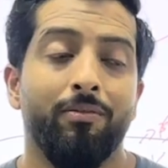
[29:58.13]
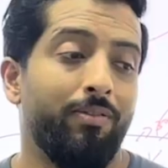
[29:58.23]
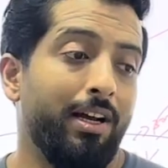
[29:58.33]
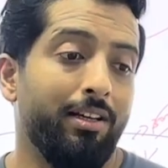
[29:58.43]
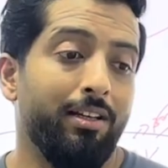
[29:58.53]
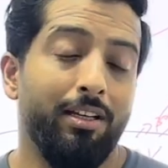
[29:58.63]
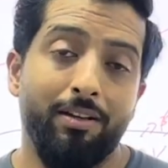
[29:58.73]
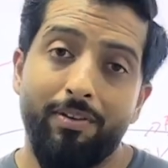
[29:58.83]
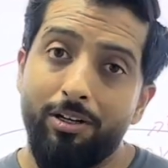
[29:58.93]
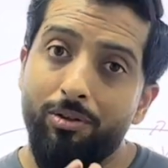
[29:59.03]

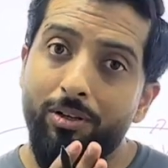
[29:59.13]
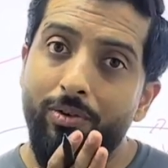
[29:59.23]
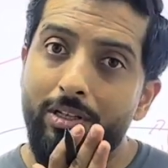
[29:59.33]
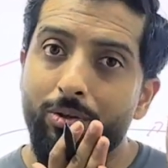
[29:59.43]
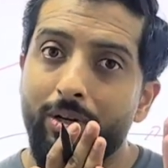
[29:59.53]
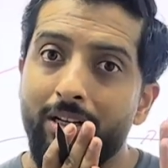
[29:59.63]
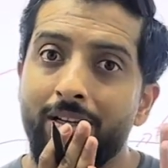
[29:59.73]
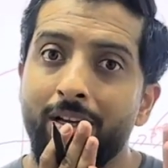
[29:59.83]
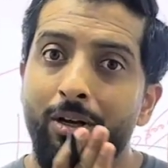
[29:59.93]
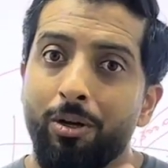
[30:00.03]
finally eventually resonate